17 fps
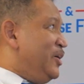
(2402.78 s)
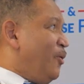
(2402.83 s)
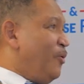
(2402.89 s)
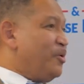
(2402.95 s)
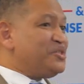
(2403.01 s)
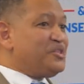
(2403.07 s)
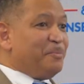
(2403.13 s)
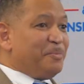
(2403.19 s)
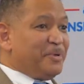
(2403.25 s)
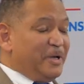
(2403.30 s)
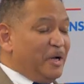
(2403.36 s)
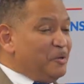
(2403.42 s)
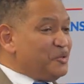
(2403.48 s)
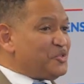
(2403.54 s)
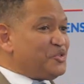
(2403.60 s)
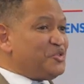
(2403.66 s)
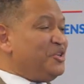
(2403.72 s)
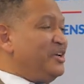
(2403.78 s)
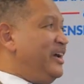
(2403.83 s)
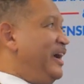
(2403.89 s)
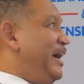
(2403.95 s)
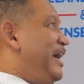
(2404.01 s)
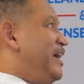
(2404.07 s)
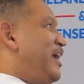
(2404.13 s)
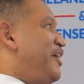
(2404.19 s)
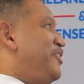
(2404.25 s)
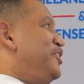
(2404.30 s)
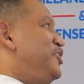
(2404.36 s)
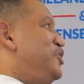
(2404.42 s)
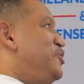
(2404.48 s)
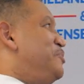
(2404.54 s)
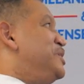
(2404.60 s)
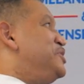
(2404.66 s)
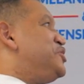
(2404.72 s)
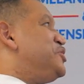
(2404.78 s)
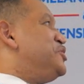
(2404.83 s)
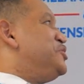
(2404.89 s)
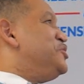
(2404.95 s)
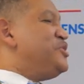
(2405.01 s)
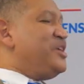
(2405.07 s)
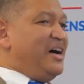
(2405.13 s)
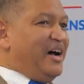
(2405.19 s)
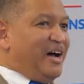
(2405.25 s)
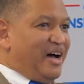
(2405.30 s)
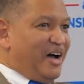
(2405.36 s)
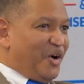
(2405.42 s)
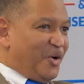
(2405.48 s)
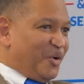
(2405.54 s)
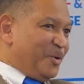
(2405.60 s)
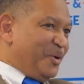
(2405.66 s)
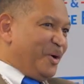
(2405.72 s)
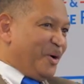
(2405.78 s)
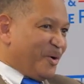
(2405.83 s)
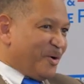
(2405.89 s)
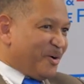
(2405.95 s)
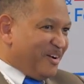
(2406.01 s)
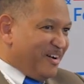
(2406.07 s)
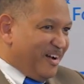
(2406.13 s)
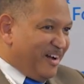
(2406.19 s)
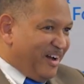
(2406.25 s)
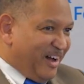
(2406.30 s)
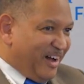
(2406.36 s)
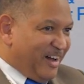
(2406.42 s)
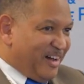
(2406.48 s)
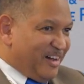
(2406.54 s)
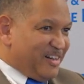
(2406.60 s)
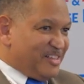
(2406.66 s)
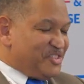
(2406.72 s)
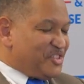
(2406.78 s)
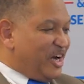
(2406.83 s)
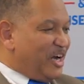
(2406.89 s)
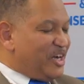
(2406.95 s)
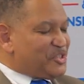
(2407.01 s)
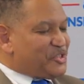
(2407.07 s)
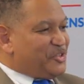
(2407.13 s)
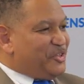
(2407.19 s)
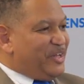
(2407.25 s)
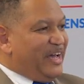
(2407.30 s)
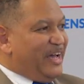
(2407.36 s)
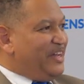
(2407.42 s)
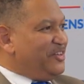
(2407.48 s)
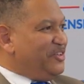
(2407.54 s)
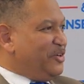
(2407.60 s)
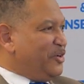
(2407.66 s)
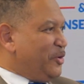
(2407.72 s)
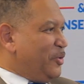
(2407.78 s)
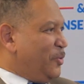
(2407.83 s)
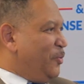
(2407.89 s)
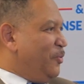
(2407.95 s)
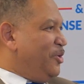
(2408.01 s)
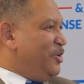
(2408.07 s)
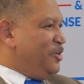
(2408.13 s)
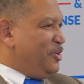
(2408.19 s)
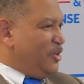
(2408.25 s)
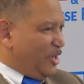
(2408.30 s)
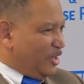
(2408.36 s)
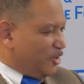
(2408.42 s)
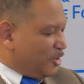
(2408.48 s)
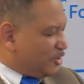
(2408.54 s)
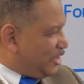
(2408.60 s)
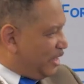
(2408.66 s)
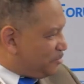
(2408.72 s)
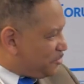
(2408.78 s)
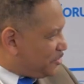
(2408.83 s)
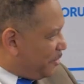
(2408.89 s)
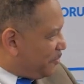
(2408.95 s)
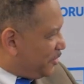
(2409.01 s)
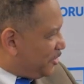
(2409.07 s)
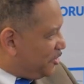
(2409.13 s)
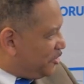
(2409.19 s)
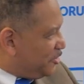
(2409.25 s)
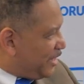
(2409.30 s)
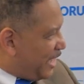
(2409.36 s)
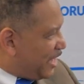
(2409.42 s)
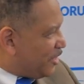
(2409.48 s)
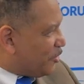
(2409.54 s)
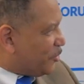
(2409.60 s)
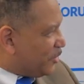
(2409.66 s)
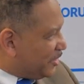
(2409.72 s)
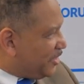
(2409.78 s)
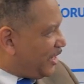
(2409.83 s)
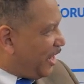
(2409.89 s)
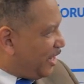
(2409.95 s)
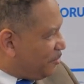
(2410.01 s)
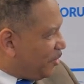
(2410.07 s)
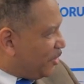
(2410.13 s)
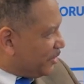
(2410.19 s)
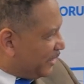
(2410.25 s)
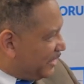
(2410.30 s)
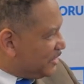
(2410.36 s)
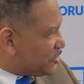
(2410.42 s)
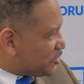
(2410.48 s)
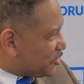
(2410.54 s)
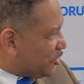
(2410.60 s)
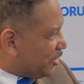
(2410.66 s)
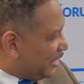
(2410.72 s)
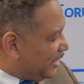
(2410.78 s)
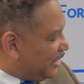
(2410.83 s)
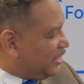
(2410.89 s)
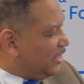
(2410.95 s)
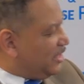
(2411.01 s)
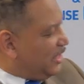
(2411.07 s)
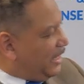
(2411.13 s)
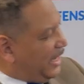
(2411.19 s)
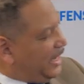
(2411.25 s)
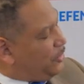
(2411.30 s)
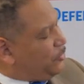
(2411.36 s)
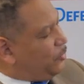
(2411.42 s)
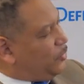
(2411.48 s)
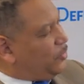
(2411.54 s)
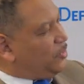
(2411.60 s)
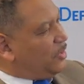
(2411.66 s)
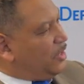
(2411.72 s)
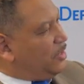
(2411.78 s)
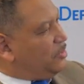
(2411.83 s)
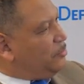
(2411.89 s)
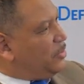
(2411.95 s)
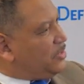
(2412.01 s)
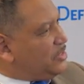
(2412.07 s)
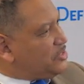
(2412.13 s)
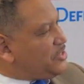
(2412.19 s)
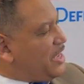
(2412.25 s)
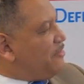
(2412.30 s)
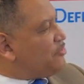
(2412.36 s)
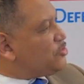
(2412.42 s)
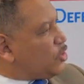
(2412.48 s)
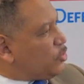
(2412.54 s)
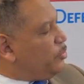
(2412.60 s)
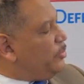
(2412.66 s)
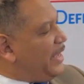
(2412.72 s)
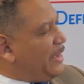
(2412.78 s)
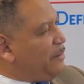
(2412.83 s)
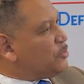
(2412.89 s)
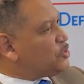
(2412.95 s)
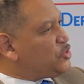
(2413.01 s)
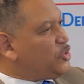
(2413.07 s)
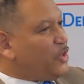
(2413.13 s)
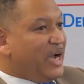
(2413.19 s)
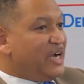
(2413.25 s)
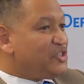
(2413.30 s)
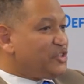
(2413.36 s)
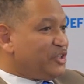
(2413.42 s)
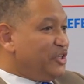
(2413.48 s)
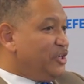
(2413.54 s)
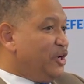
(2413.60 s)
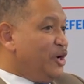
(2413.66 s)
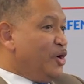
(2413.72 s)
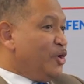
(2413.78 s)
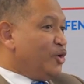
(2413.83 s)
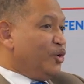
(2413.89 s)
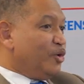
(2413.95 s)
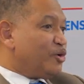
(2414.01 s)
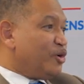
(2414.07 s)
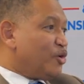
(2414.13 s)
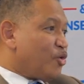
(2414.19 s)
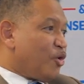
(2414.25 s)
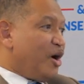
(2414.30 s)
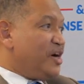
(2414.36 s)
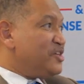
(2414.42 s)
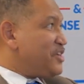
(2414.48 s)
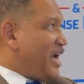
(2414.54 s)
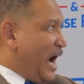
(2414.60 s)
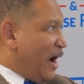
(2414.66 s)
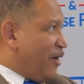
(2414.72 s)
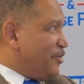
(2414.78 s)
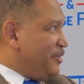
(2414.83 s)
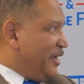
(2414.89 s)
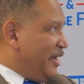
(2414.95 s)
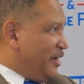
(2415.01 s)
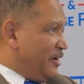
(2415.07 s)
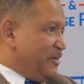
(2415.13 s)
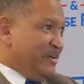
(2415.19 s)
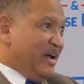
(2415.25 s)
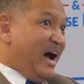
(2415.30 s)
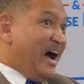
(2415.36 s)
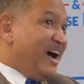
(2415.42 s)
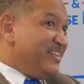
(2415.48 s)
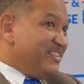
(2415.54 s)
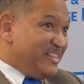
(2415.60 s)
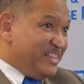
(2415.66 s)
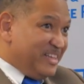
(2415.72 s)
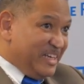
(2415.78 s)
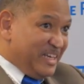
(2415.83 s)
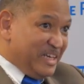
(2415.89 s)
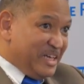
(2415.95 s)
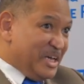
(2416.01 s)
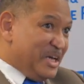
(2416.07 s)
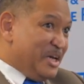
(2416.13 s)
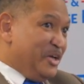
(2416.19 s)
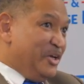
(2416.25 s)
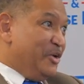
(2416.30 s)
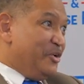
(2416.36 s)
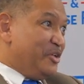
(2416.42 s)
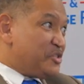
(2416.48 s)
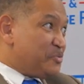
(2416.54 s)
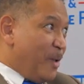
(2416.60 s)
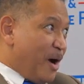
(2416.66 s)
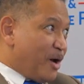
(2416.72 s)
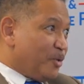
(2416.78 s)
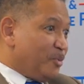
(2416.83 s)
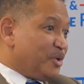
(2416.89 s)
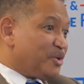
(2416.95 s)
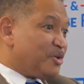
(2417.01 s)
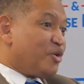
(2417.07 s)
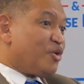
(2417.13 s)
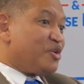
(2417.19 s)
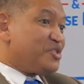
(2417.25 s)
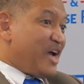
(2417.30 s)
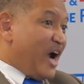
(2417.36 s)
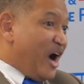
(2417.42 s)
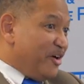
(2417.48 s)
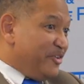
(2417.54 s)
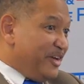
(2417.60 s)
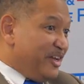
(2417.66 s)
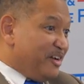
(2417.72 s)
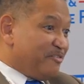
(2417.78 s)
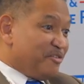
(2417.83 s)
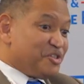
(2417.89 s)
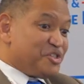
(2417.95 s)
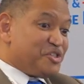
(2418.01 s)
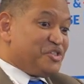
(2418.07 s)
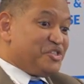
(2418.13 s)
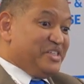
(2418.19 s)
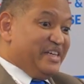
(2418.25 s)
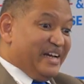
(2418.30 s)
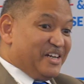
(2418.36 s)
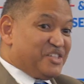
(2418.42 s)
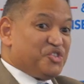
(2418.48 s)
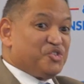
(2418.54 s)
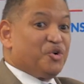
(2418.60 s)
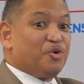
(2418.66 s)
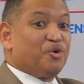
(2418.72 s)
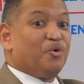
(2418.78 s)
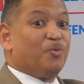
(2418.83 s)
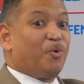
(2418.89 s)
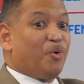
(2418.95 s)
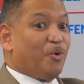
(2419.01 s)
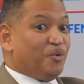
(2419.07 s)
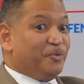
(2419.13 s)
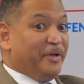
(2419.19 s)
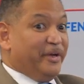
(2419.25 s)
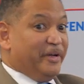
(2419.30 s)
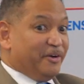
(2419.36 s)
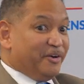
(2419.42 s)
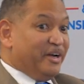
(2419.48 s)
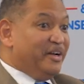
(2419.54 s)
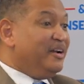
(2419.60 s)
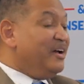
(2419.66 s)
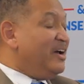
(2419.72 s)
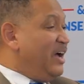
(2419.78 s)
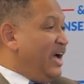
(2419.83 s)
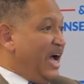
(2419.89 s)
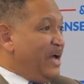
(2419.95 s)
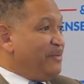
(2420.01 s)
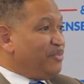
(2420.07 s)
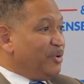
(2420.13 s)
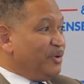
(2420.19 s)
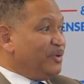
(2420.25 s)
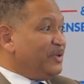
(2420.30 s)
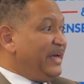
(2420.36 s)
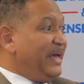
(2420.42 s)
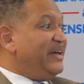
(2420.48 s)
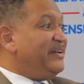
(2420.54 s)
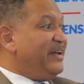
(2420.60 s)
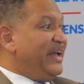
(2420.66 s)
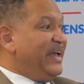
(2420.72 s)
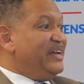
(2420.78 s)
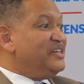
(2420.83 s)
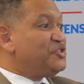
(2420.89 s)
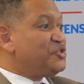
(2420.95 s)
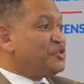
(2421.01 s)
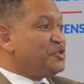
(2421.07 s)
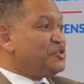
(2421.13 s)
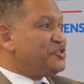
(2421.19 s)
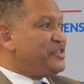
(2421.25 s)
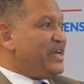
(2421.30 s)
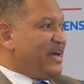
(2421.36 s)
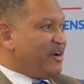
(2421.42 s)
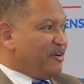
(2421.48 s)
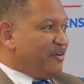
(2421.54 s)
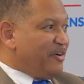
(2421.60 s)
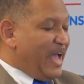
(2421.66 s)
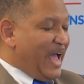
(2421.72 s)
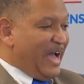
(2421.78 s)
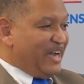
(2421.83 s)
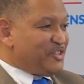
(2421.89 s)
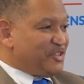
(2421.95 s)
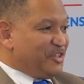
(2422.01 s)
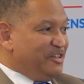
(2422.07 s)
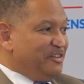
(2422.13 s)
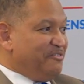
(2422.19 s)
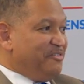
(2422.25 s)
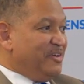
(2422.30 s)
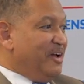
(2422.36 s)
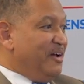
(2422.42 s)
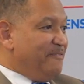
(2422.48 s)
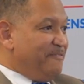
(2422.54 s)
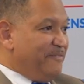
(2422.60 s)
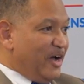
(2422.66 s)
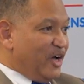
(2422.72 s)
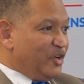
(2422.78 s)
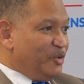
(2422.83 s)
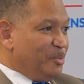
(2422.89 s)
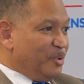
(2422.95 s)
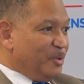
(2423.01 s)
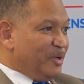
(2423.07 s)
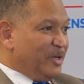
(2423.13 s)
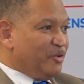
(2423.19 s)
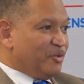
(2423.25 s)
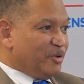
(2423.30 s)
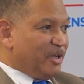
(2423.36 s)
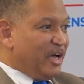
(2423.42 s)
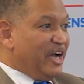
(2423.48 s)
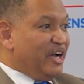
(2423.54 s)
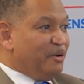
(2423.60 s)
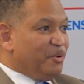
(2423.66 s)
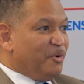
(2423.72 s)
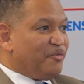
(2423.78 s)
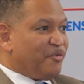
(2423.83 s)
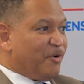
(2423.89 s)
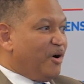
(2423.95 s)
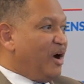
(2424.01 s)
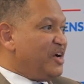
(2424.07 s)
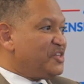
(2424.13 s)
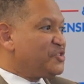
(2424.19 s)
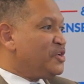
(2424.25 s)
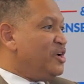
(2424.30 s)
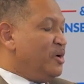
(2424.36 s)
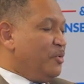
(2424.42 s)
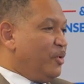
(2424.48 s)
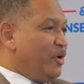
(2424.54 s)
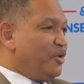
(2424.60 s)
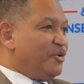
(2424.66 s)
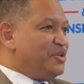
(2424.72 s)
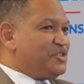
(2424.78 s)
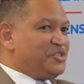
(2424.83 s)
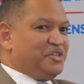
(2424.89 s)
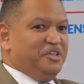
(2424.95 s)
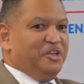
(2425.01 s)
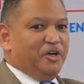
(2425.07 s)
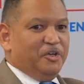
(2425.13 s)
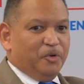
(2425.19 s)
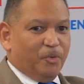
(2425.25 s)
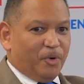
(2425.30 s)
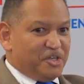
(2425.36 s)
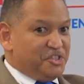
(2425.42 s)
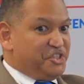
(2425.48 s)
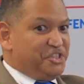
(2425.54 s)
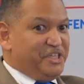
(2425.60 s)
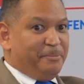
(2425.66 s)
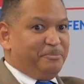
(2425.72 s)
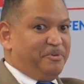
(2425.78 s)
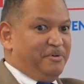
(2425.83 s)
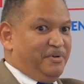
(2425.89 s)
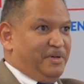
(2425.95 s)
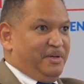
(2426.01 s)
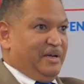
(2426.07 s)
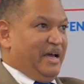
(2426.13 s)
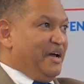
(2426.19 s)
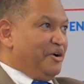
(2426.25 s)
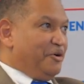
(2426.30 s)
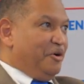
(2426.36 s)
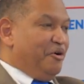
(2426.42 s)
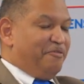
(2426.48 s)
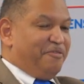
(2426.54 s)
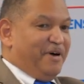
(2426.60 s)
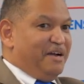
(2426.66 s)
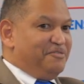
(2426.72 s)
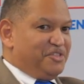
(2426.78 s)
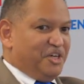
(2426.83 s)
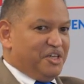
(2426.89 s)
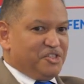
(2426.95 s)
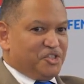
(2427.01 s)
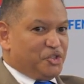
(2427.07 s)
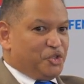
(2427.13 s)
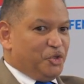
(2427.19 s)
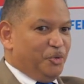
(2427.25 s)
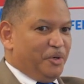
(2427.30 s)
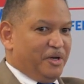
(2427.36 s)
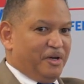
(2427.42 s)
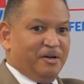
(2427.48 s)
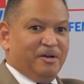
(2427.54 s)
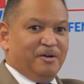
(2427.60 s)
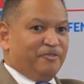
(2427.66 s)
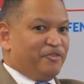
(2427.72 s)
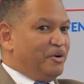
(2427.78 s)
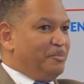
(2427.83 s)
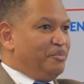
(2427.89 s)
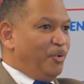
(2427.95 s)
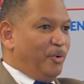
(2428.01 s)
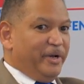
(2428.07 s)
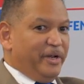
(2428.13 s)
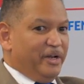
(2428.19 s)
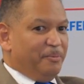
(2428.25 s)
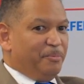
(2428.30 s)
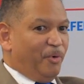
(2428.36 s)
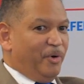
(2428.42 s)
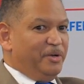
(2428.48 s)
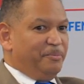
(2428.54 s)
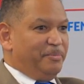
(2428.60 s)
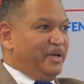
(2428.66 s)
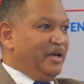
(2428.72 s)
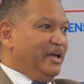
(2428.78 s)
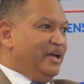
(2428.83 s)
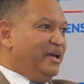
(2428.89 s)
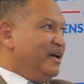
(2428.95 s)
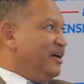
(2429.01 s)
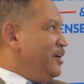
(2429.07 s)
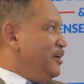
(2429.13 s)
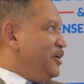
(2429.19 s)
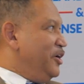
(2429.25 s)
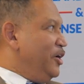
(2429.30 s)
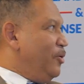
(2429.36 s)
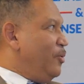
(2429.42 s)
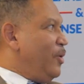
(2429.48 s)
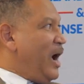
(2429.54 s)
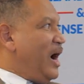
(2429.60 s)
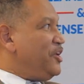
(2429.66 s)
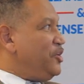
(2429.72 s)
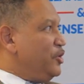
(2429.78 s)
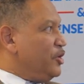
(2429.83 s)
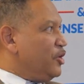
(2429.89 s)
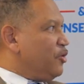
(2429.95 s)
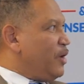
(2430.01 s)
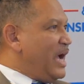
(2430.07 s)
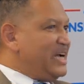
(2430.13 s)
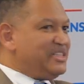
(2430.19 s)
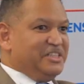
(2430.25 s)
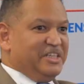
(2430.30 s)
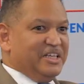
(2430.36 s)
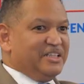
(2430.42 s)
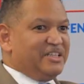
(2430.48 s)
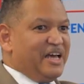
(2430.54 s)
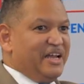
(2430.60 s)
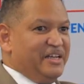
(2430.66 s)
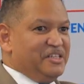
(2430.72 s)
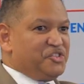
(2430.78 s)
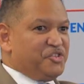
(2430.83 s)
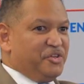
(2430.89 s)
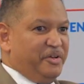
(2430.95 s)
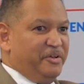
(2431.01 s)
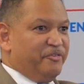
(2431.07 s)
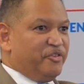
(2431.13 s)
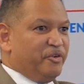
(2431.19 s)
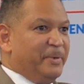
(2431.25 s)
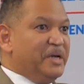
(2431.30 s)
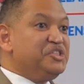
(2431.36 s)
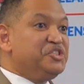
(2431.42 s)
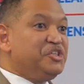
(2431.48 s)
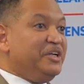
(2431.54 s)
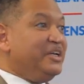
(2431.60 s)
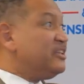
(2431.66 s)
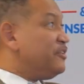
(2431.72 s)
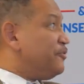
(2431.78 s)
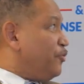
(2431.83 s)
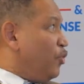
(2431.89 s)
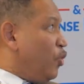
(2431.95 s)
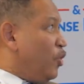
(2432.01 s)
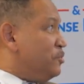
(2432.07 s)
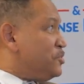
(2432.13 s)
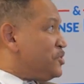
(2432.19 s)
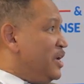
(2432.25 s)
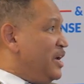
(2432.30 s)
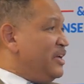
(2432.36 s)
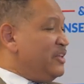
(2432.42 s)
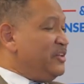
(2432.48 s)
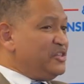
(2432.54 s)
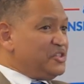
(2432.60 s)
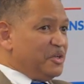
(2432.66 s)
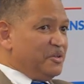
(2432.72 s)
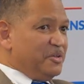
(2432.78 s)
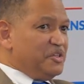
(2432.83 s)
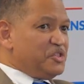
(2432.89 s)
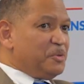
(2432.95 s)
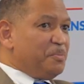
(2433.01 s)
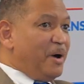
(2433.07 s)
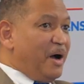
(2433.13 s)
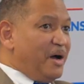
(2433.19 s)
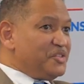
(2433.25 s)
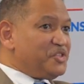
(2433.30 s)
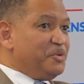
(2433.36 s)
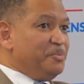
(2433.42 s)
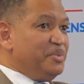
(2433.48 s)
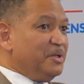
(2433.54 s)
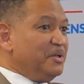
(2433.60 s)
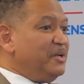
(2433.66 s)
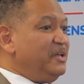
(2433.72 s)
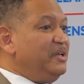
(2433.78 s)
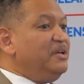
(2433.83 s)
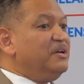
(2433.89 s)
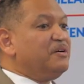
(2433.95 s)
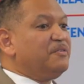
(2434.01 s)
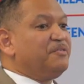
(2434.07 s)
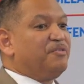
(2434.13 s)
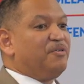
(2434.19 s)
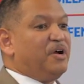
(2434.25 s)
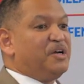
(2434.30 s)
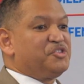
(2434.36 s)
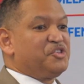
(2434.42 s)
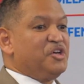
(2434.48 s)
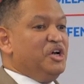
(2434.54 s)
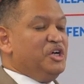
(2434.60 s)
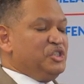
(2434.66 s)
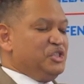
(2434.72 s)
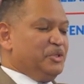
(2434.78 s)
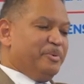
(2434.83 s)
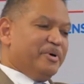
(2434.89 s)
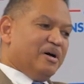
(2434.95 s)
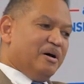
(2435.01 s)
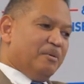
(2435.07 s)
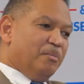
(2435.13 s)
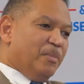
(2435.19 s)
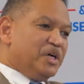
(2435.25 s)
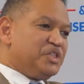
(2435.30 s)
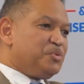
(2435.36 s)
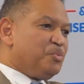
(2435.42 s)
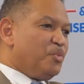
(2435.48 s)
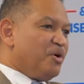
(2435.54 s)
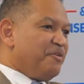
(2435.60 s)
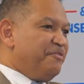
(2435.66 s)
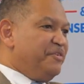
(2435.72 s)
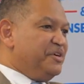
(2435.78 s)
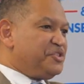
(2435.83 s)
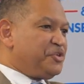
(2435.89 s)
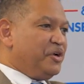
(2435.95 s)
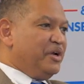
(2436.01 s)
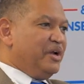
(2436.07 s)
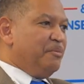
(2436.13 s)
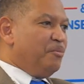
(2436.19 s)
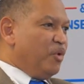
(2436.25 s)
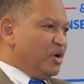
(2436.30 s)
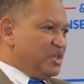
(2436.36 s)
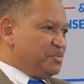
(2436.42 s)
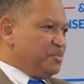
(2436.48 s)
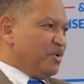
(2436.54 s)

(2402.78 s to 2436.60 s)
or something else. And I think you mentioned earlier, Josh, that, you looked up something and you got a really oddball answer, right? But this avatar would be able to actually look across our data, not this model will look across our data versus the external world data, right? And pull in answers that are actually valuable and reliable for us. Whether it's, you want to ship, 5 tons of tuna from point A to point B, how do you interact and get that information, get the forms? There's a possibility here for us to become much more efficient and much